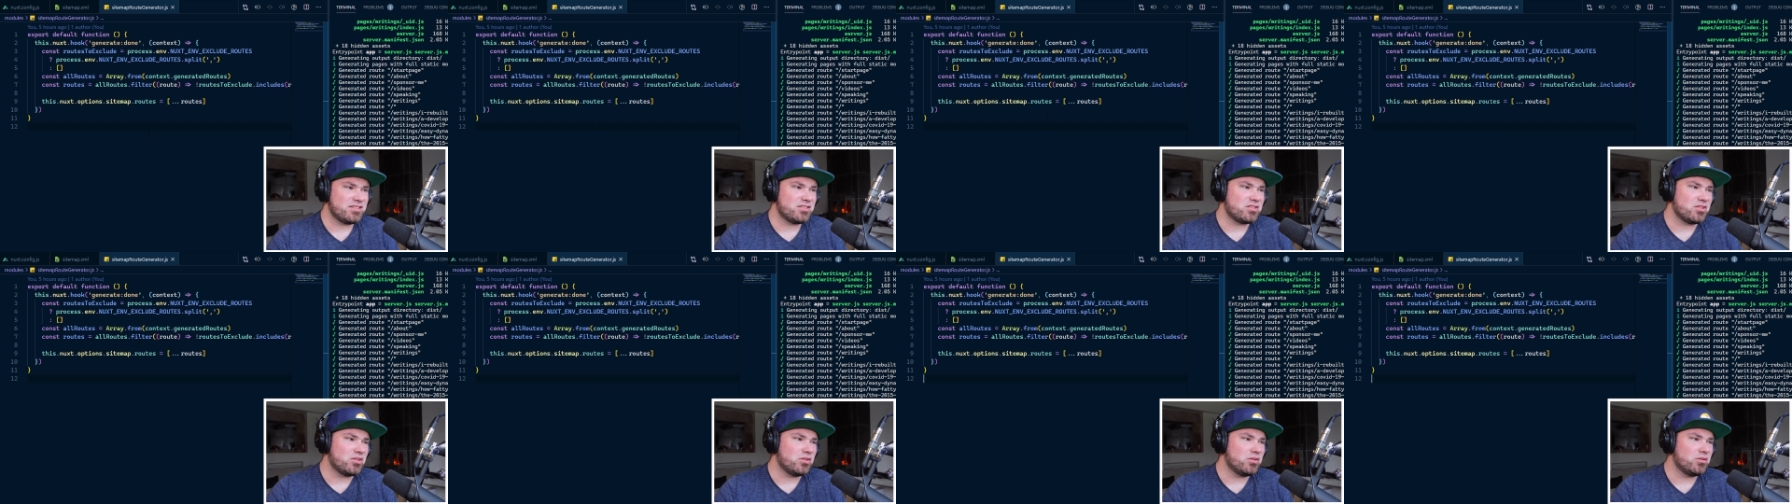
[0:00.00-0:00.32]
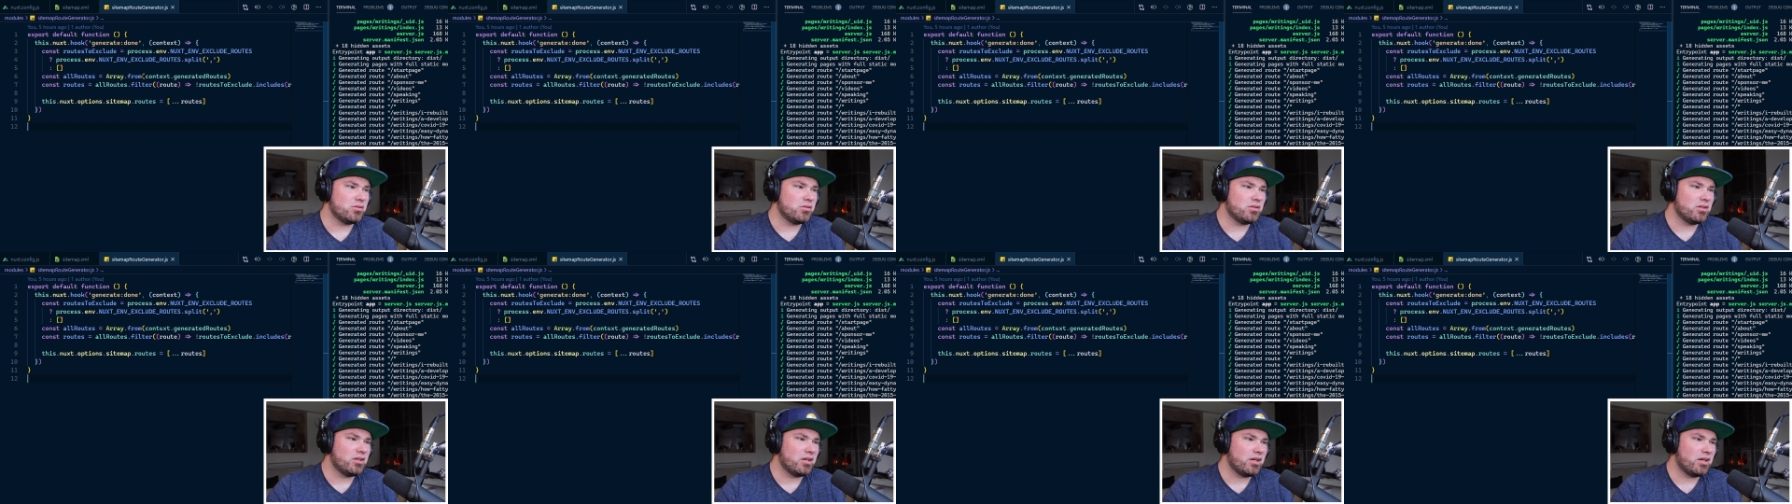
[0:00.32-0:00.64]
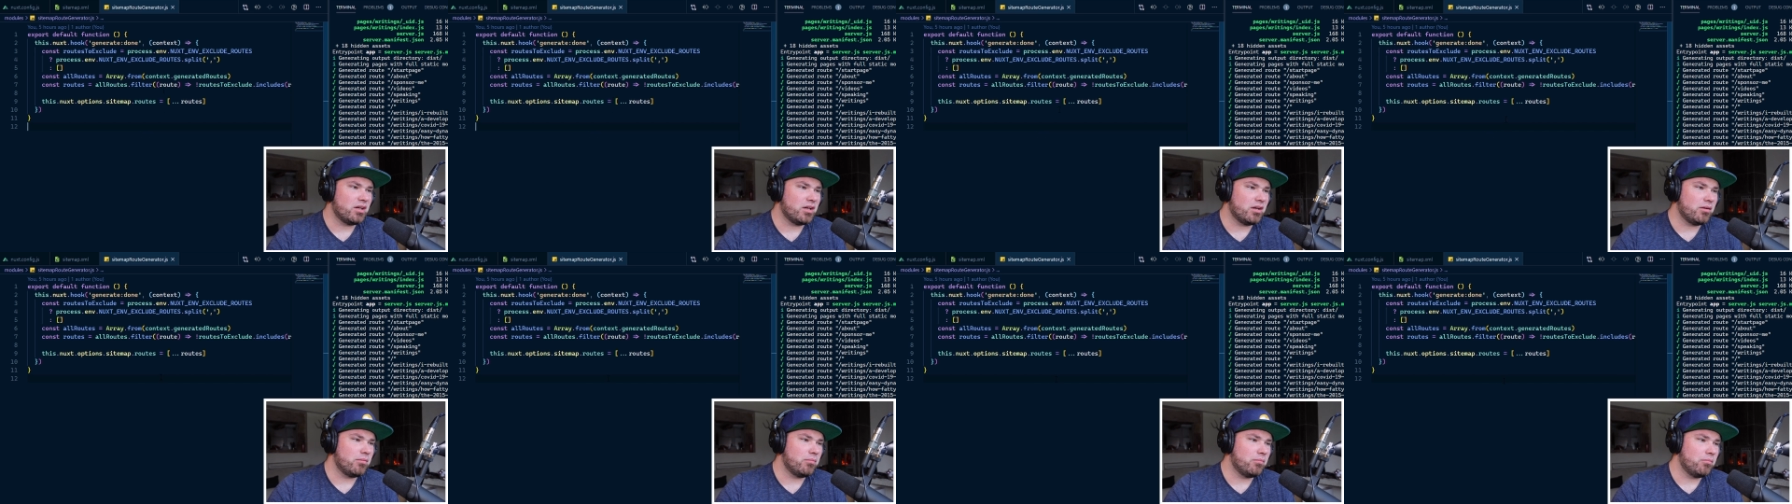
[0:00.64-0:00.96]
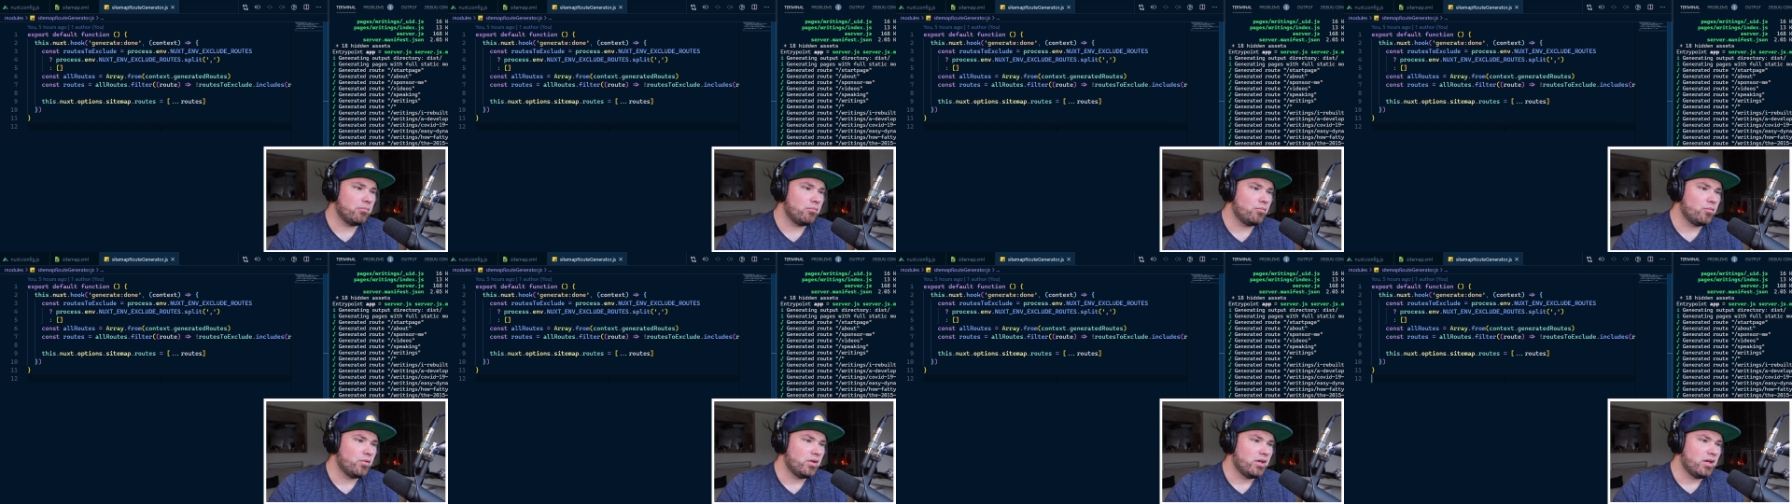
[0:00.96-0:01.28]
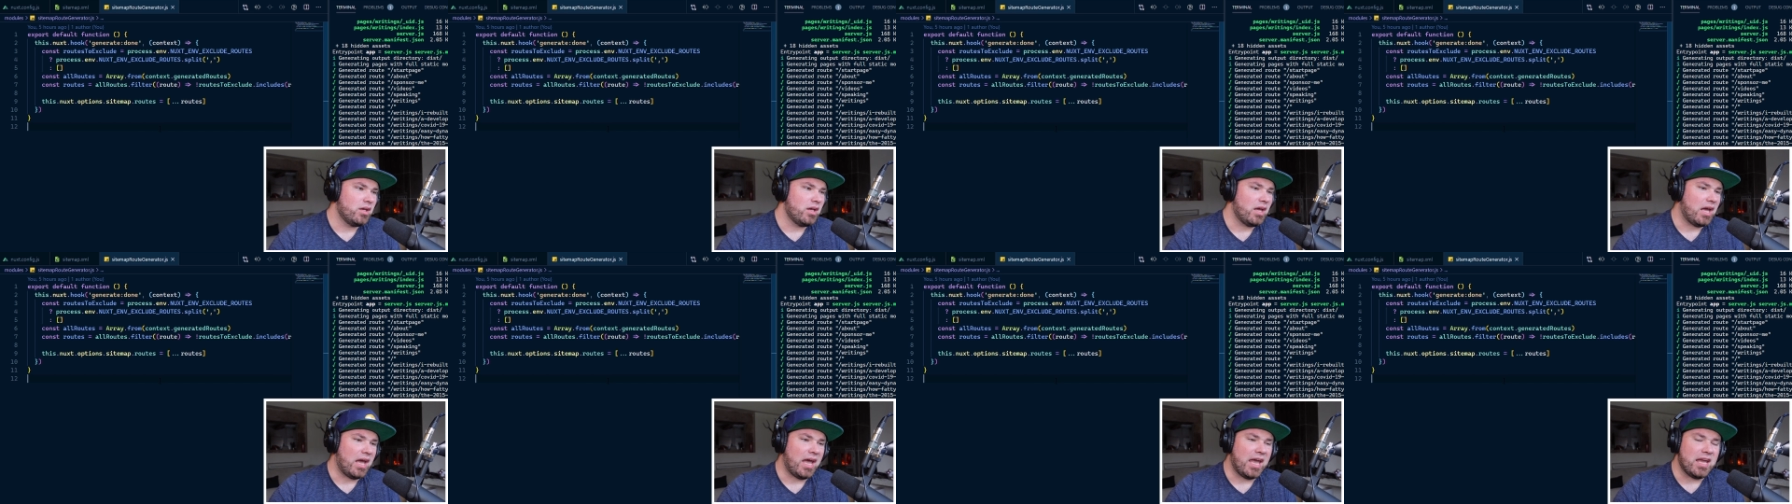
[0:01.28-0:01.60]
so um,
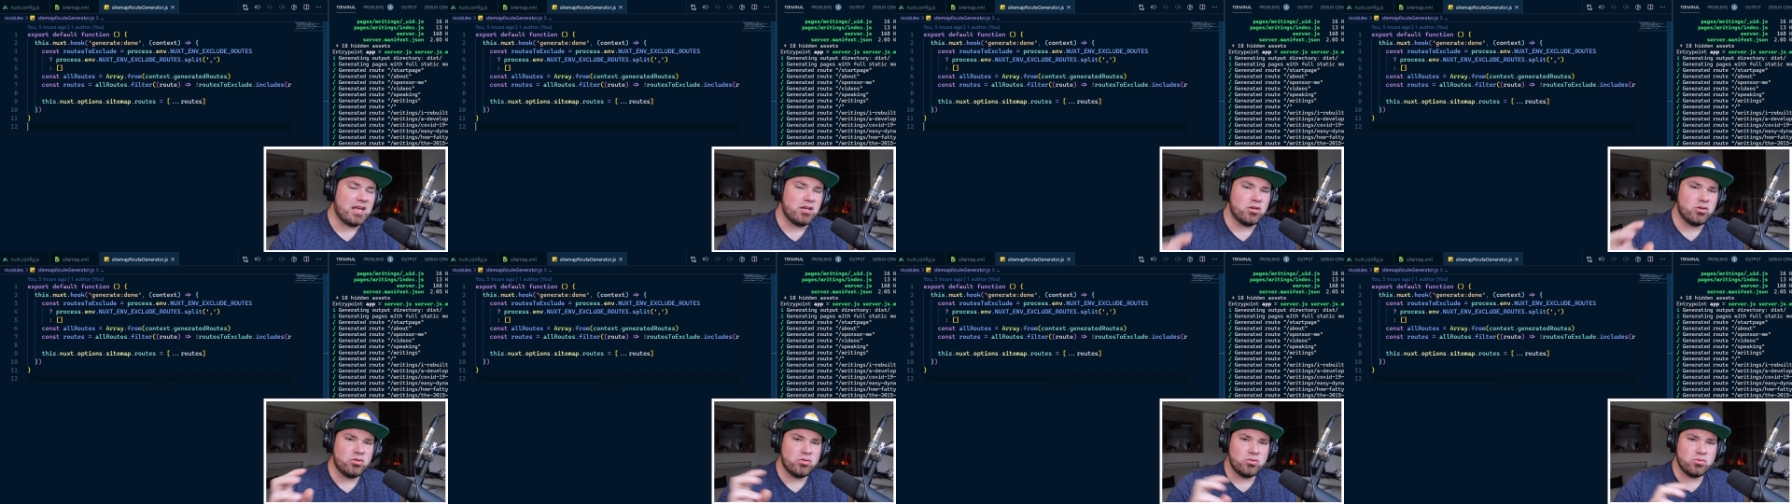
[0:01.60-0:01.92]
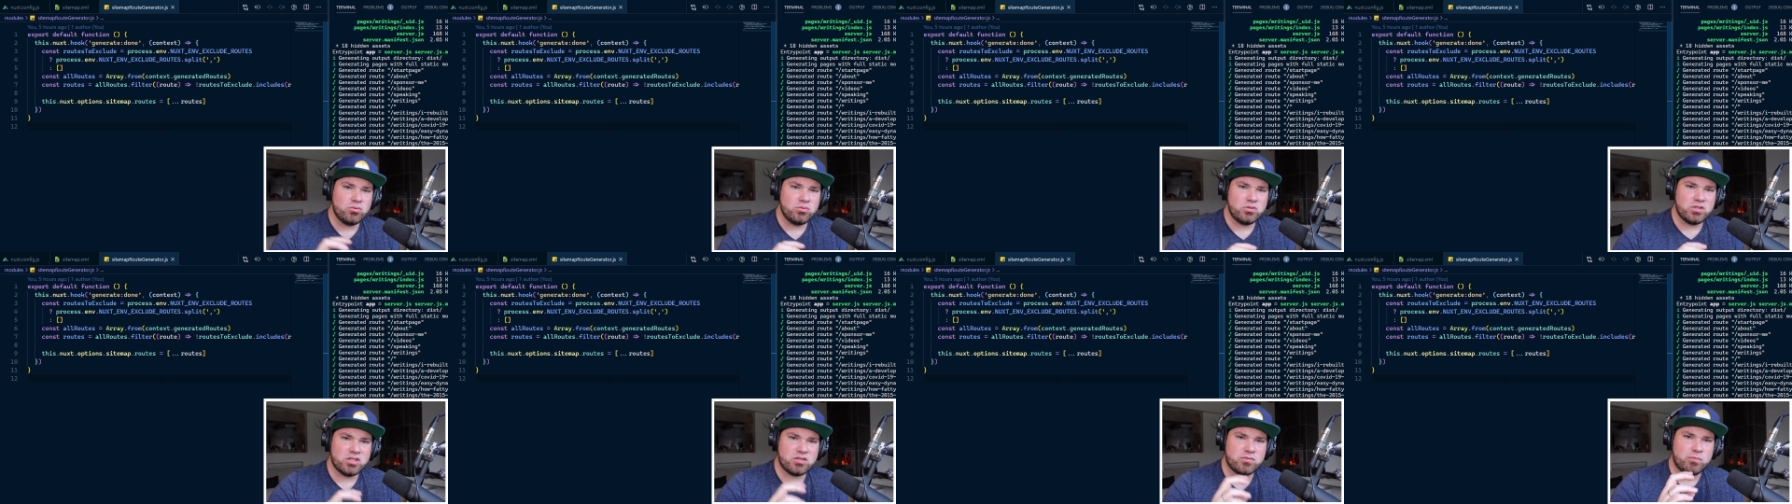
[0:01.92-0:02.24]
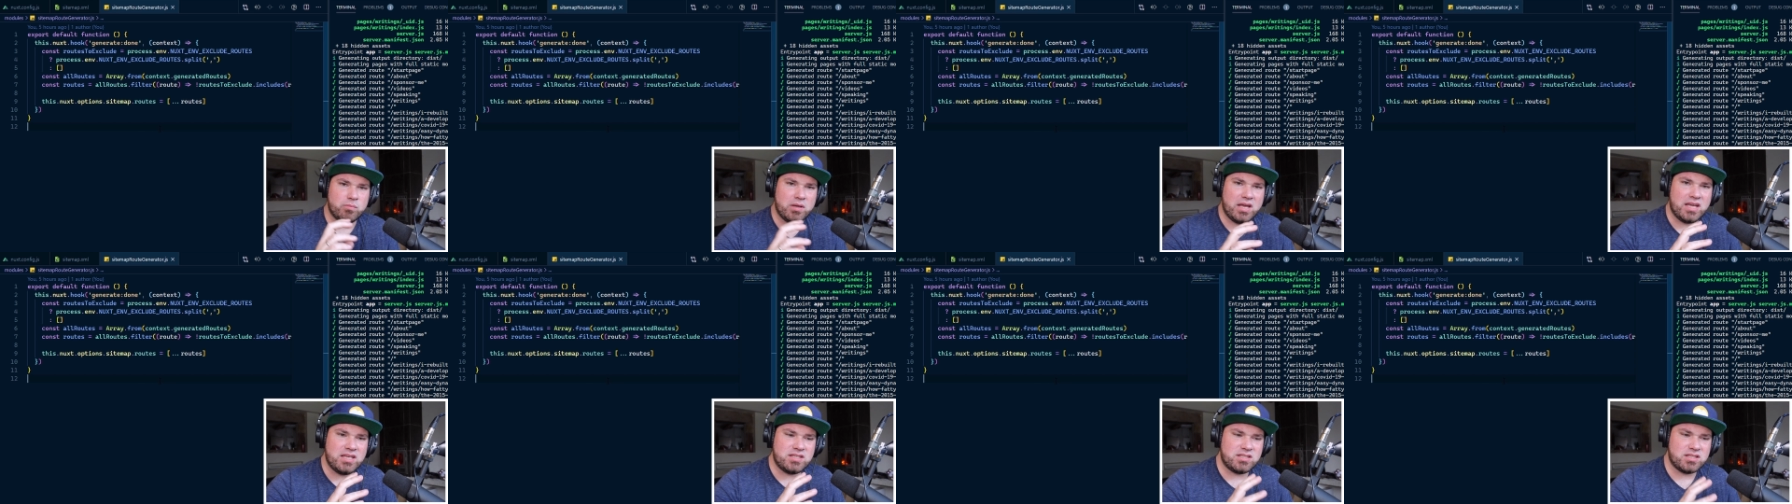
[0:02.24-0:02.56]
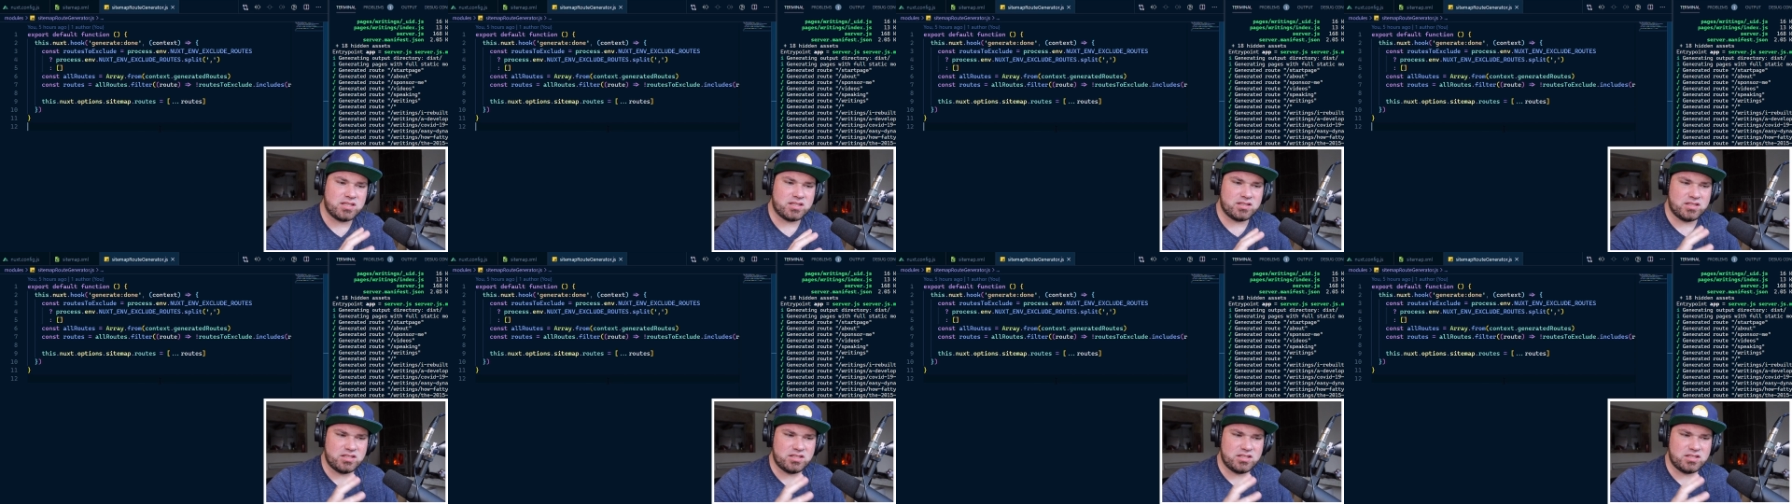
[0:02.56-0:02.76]
I knew this basic,